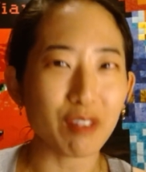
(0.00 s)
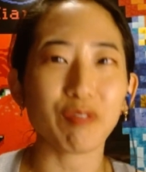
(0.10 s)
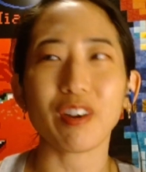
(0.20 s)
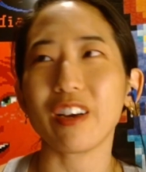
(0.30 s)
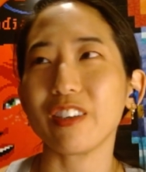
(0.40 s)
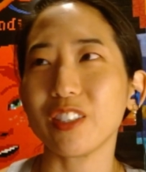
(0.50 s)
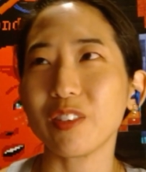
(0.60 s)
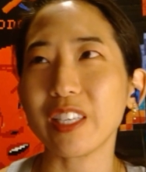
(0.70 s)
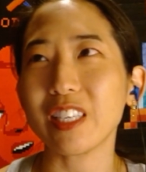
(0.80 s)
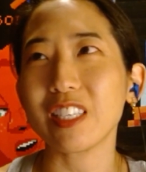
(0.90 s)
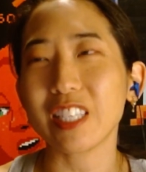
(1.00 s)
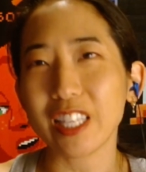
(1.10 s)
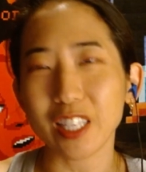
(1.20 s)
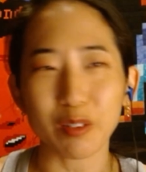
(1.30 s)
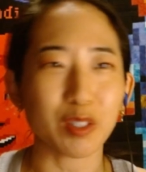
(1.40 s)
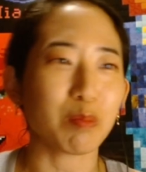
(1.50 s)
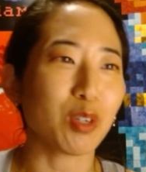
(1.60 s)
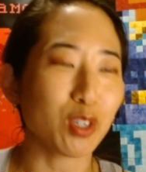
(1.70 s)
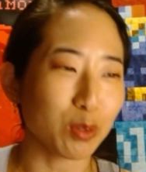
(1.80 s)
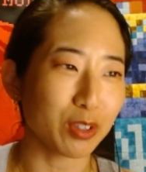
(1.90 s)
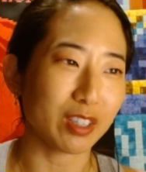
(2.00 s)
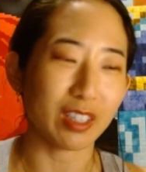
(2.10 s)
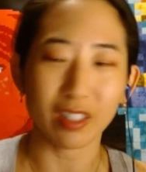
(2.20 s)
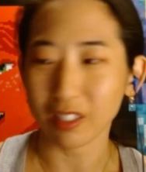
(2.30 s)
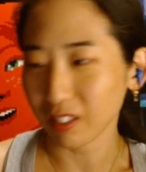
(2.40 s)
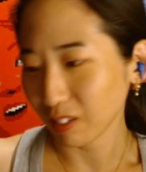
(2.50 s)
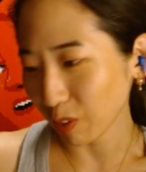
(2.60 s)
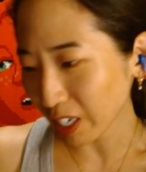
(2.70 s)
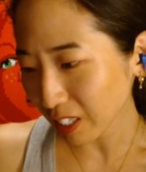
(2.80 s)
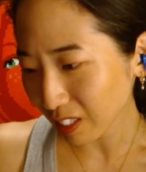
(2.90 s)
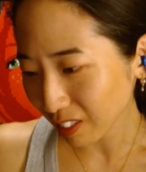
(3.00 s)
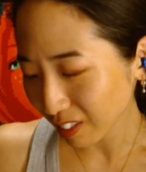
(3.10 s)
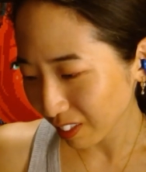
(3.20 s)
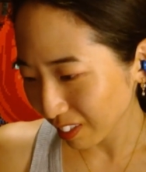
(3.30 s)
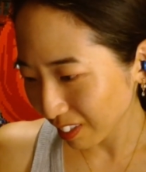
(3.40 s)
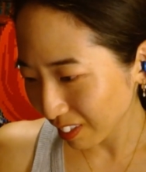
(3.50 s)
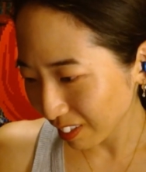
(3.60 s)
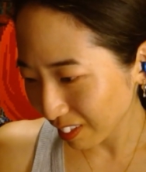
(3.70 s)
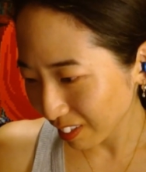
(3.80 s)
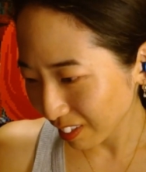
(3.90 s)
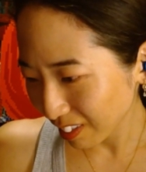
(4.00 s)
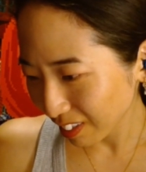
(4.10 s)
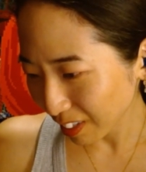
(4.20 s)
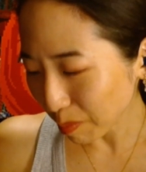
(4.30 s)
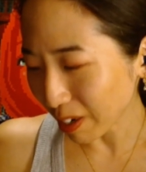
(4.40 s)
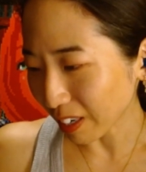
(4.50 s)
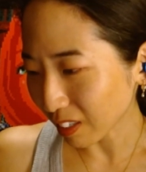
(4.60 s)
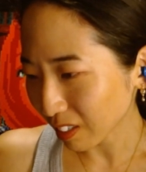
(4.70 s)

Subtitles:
fire you and then say that it was a mutual thing, right? Come on.